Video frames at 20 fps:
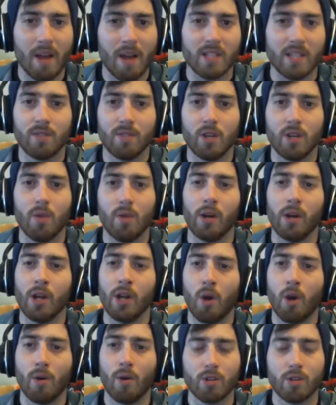deal, and I
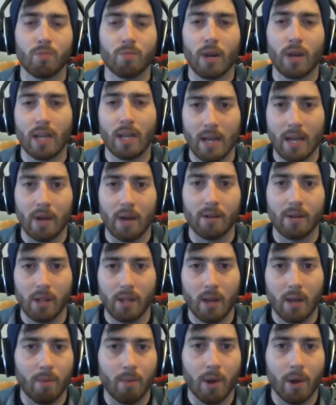know I should break it down into
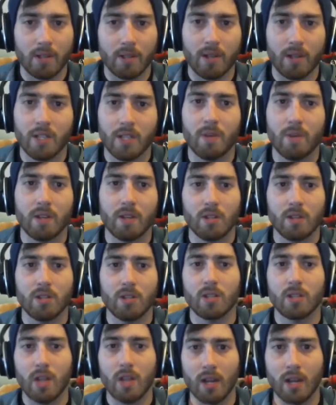like bite-sized bits and just
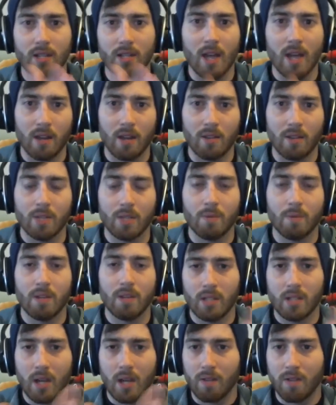say I need to edit this bit
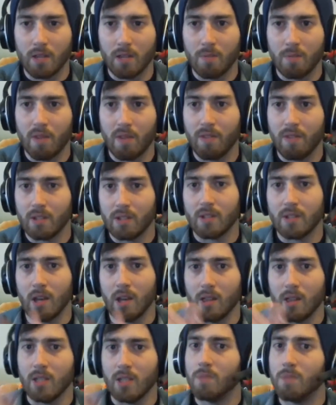today and this bit this day and
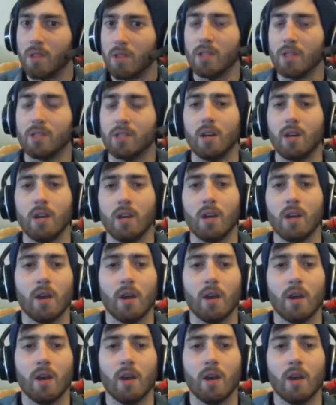this bit this day,